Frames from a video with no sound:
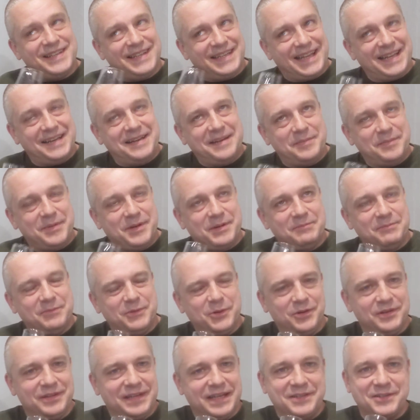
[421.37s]
they did it, but I'm
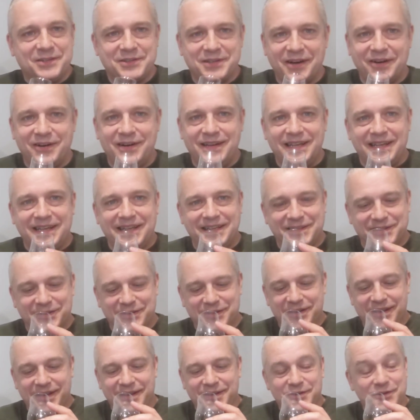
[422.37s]
not necessarily
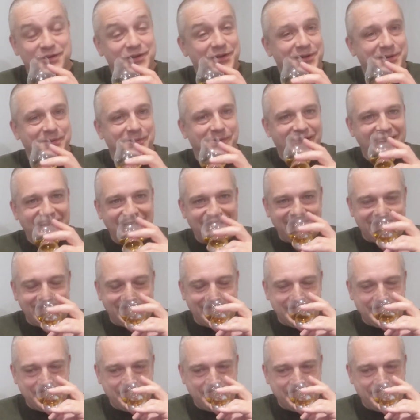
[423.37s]
sure why.